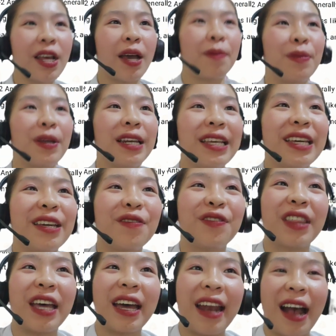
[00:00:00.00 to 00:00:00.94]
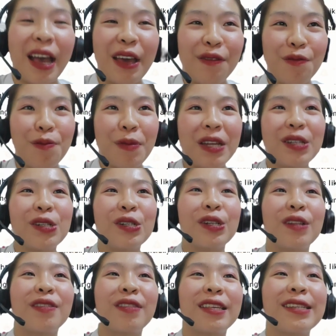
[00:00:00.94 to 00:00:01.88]
I believe that I've
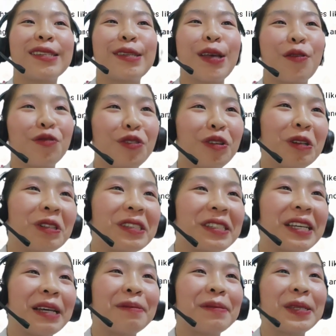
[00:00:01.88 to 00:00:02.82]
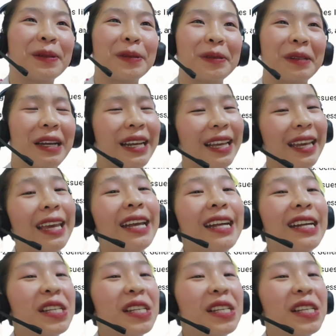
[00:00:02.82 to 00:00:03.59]
mentioned this several times already.